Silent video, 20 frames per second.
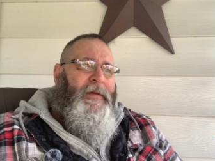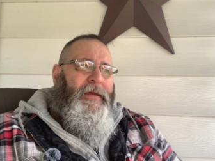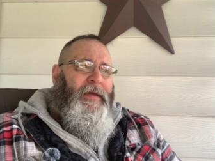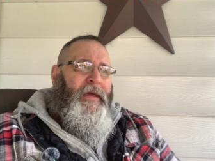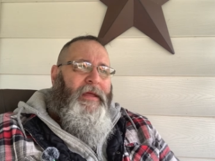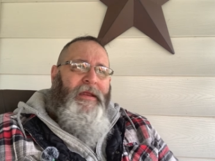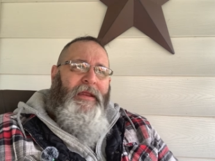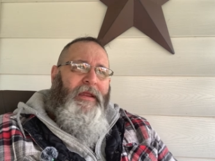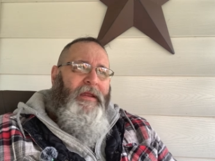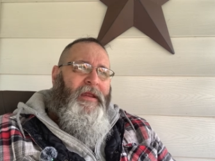
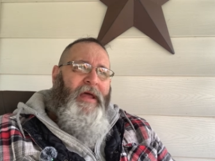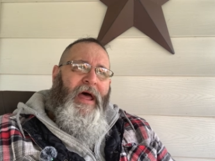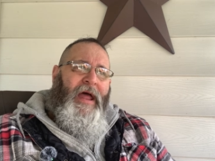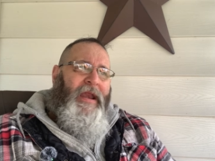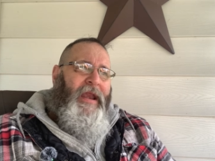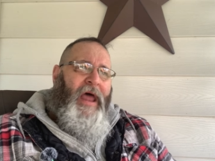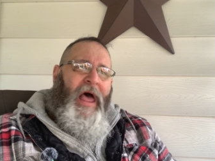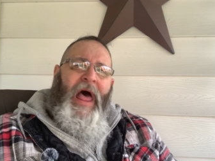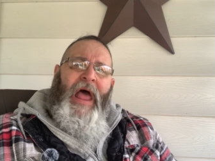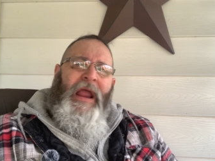and not
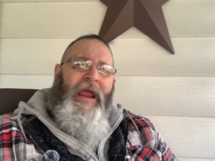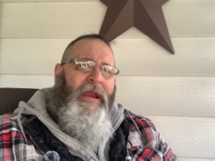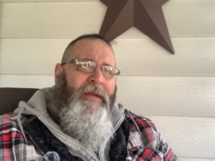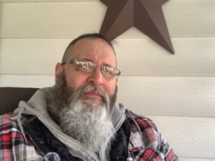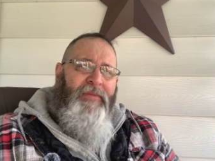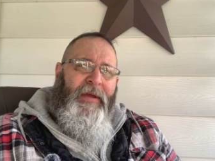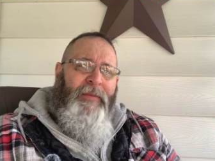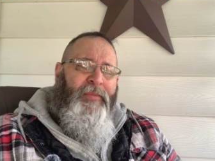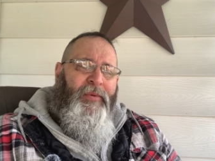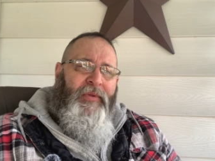knocking
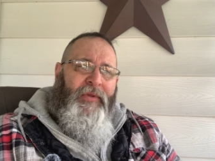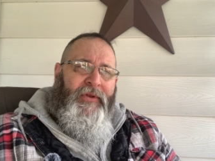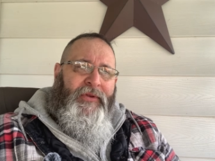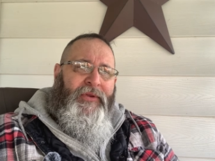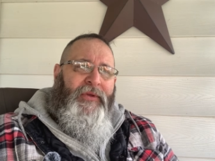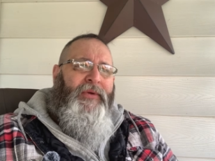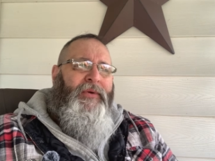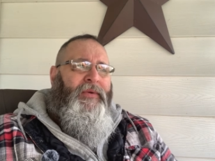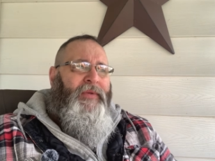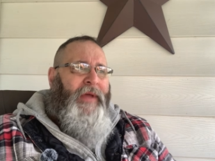people that
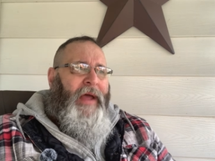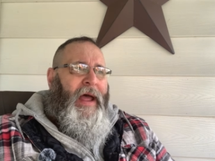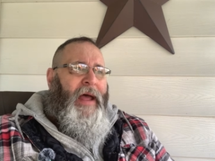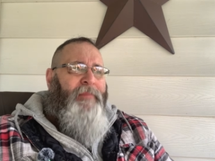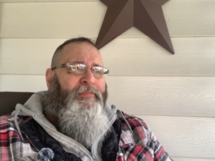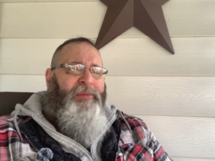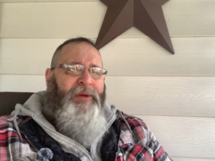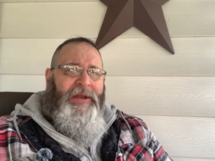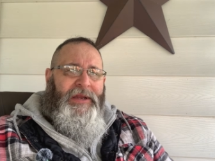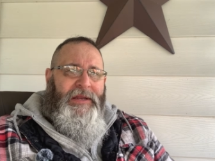do
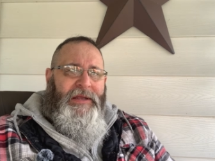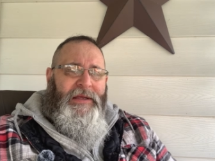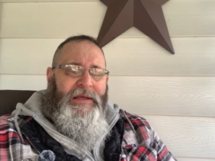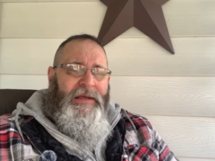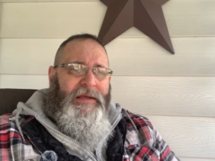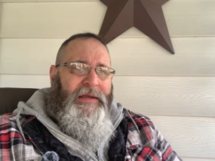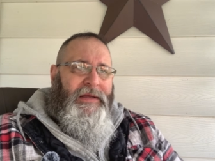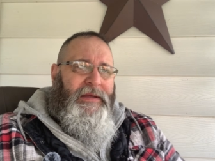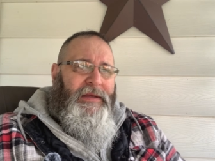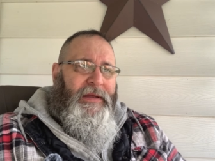that, but
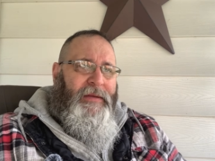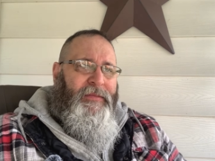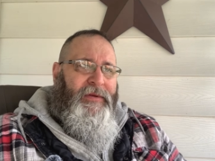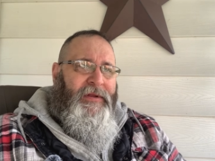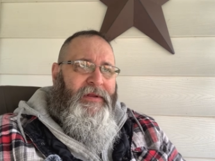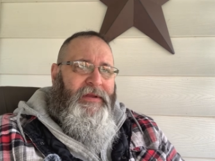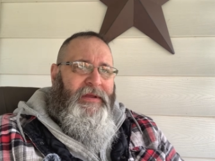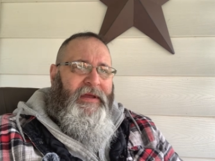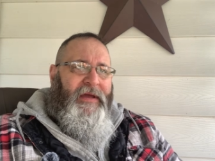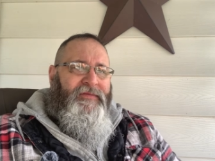I
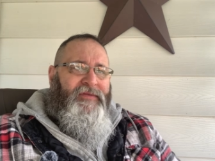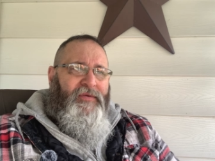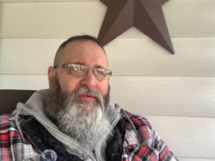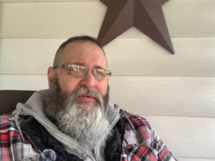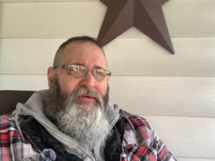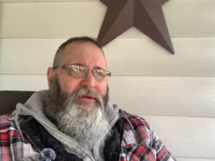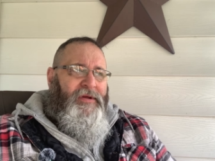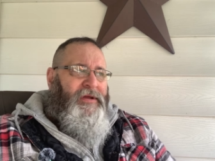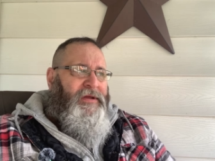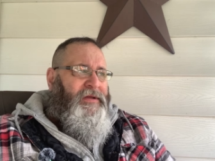mean, you have to
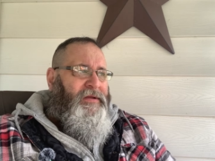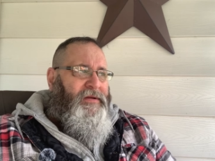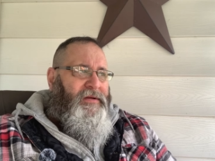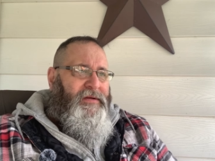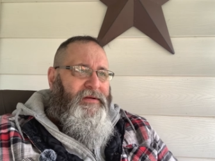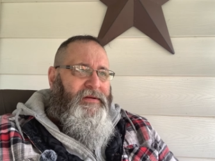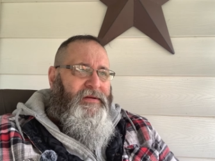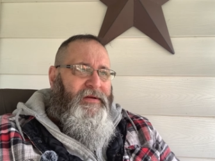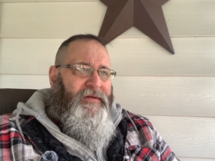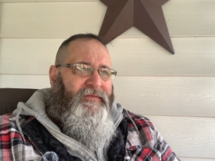really
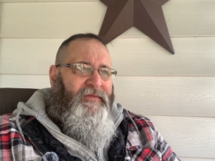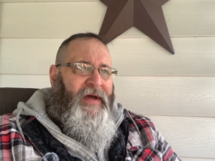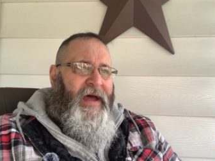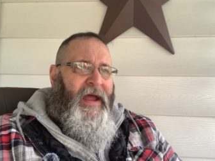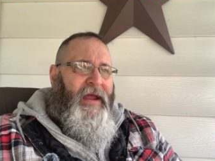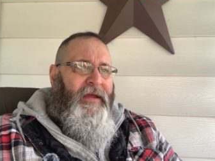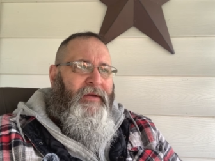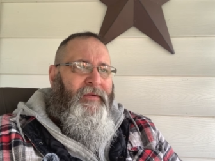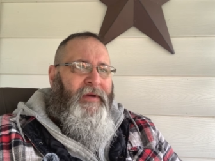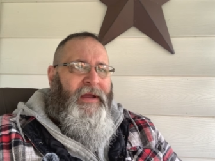
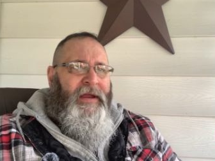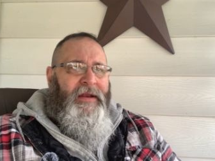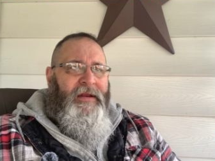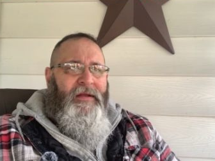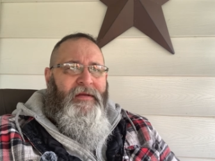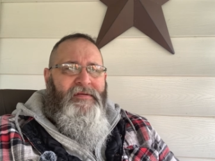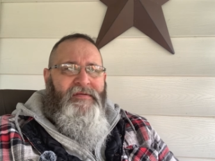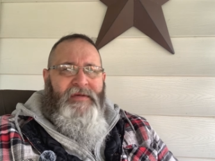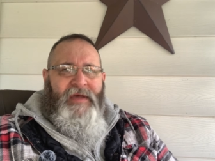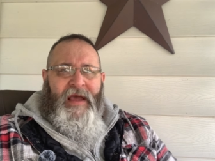evaluate and
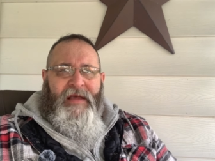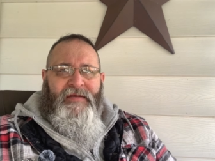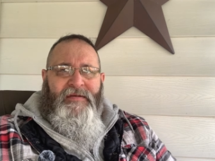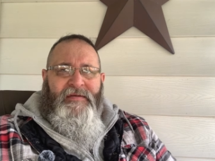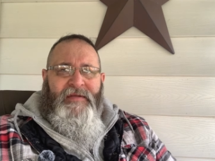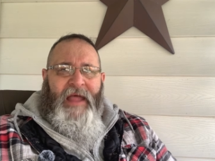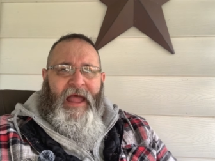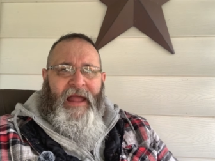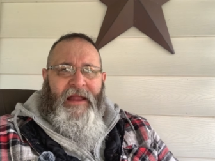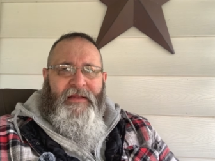assess
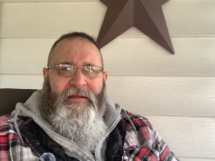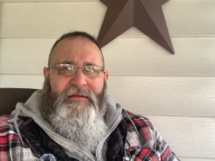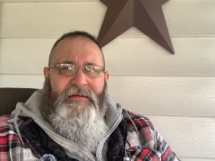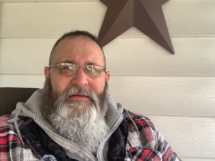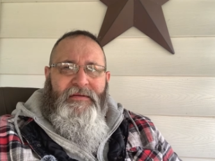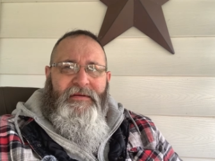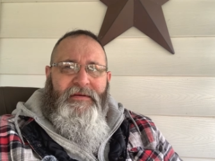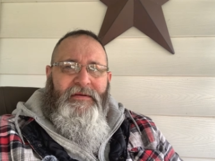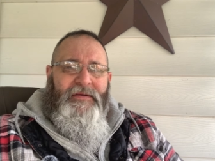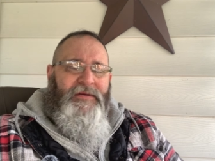that,
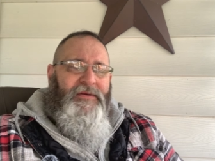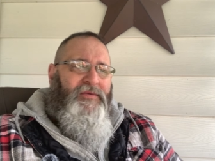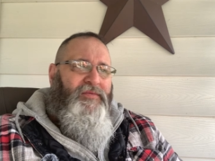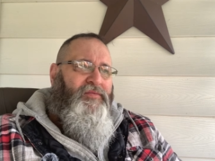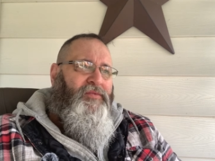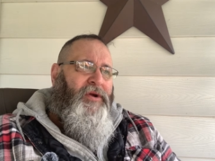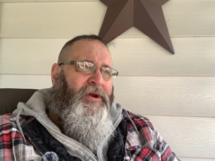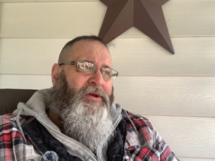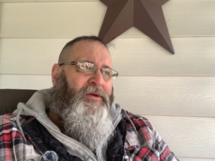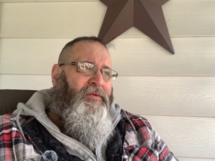
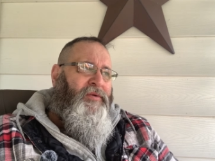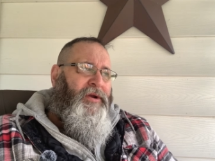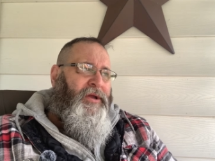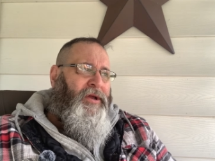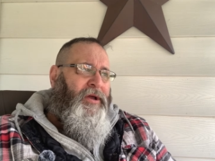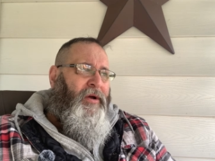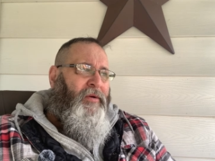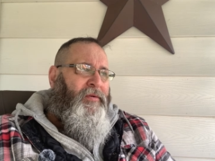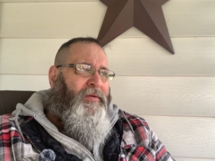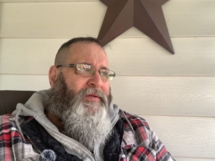where you want
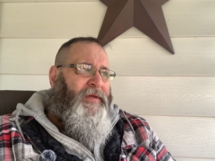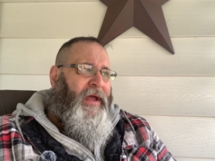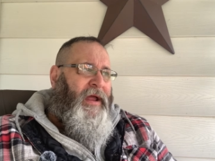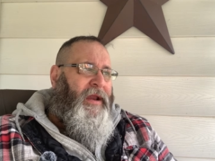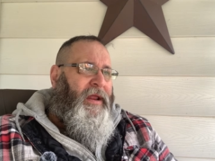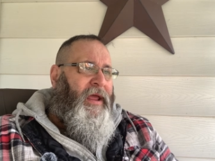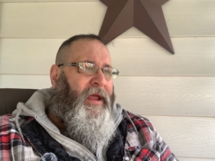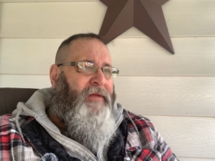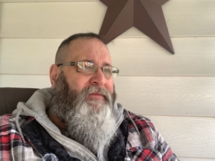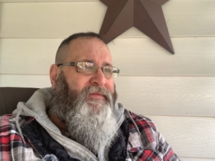to go with that.
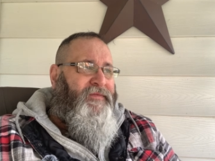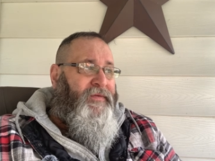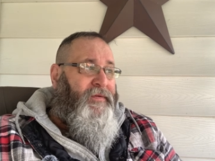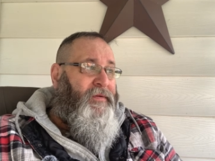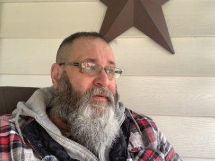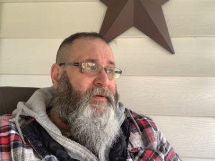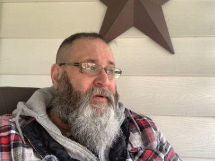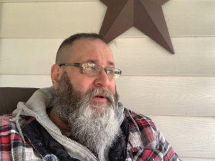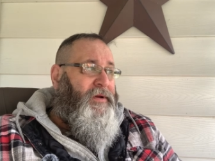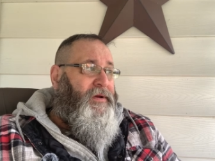And
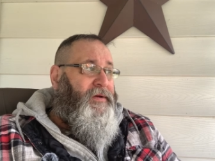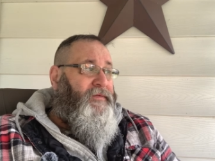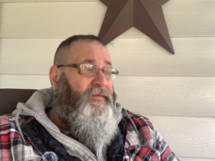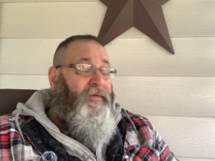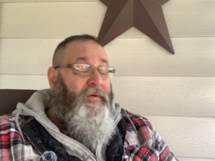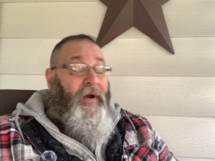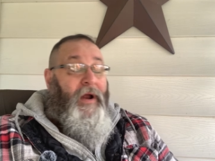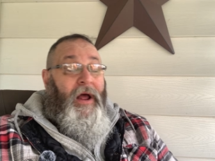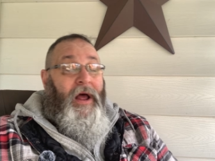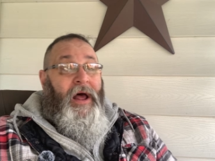for
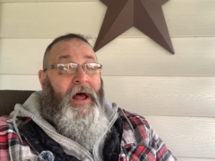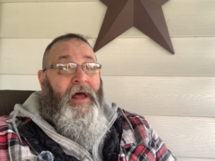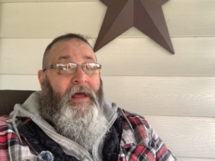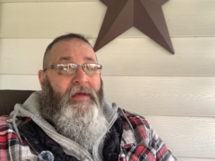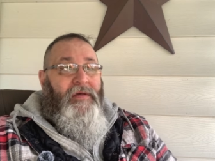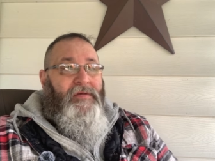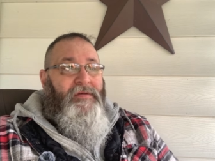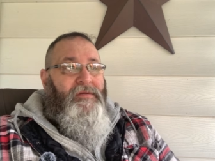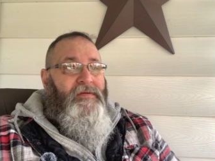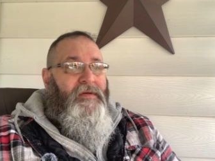
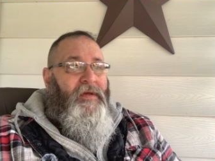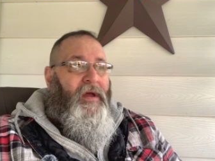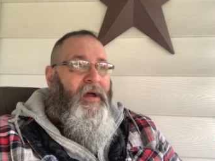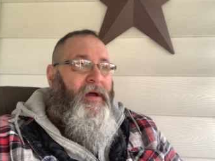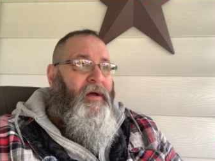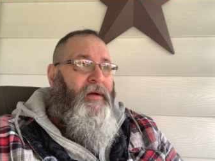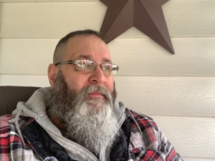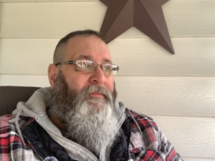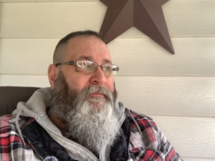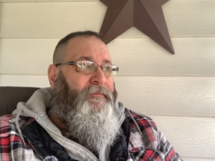us,
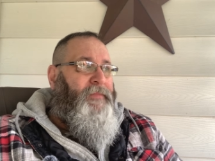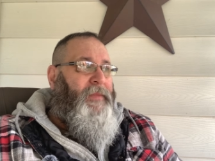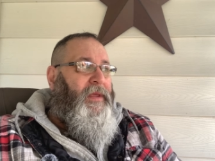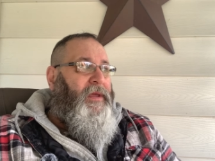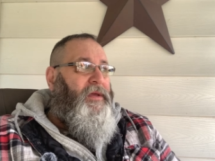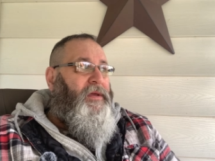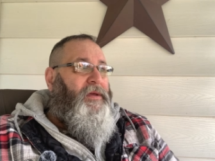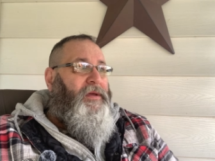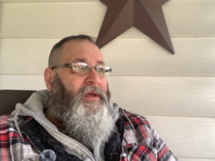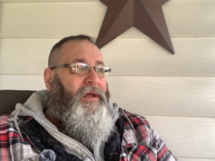
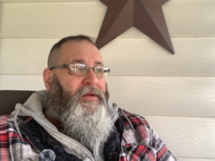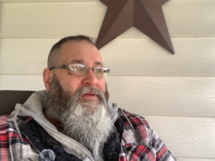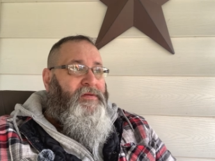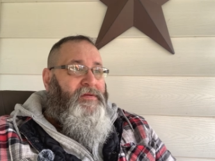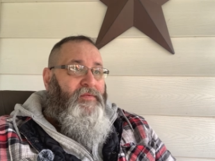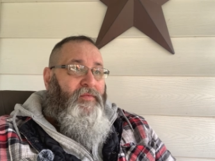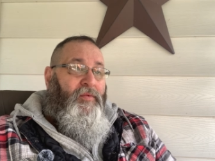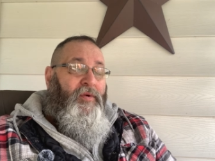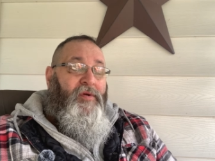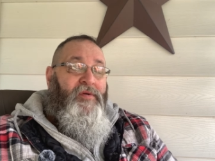it's
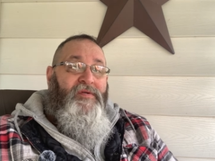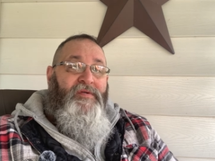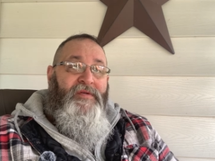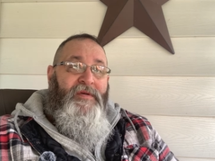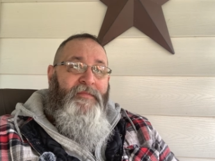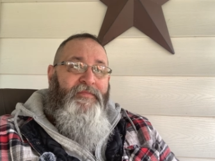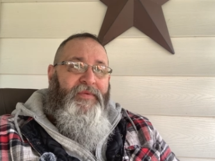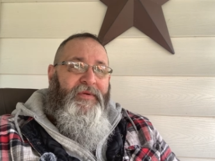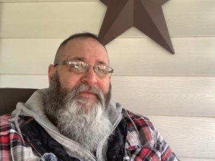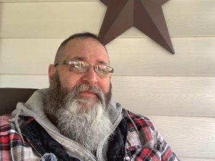we're
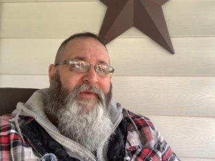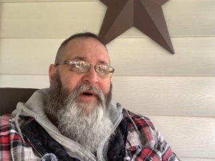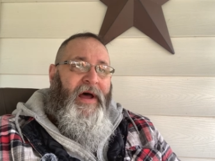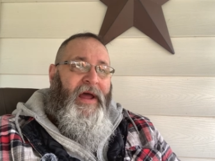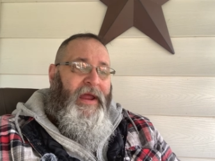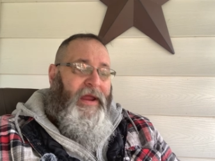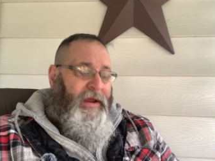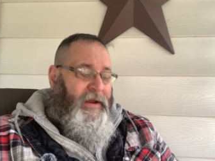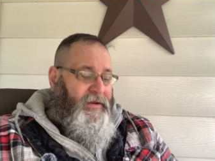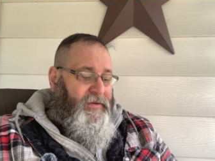
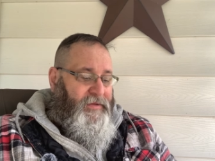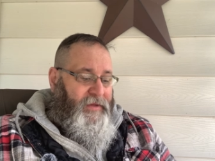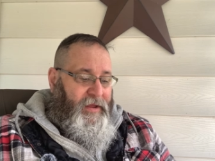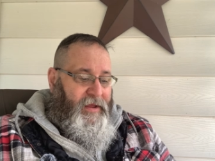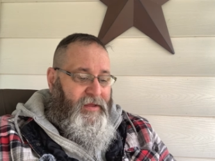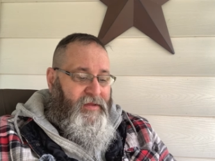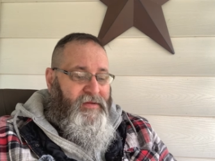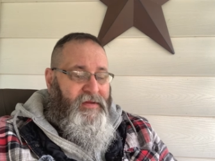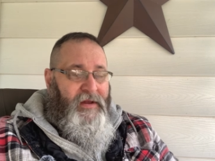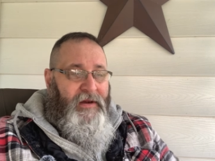simplifying
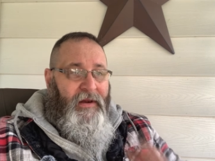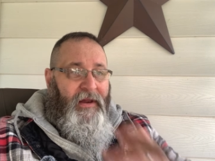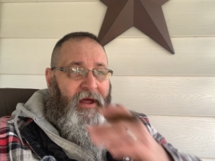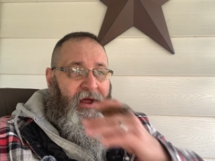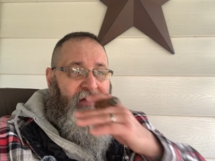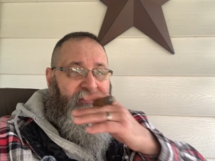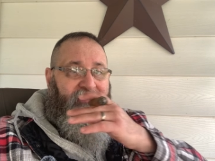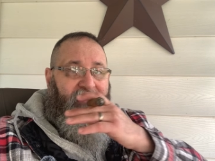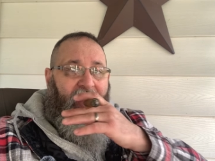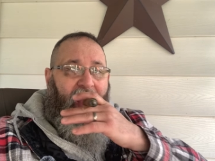things in our
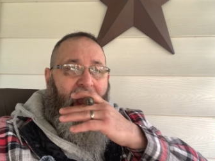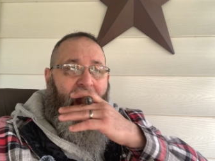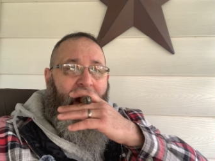life.